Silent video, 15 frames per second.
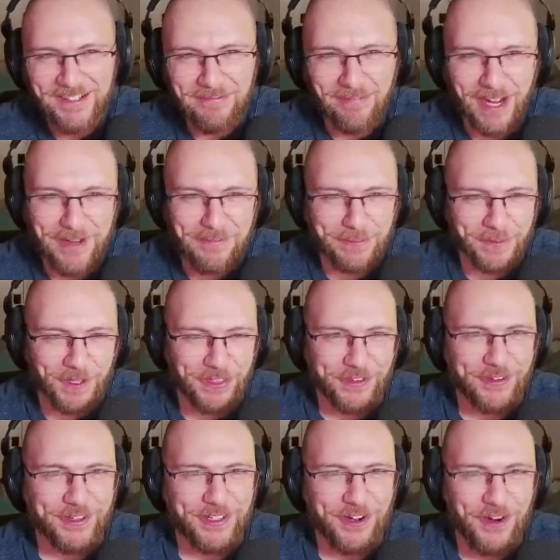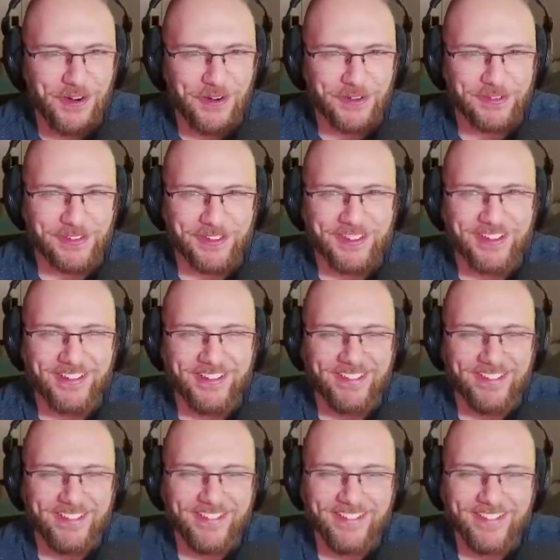My brother and Okran.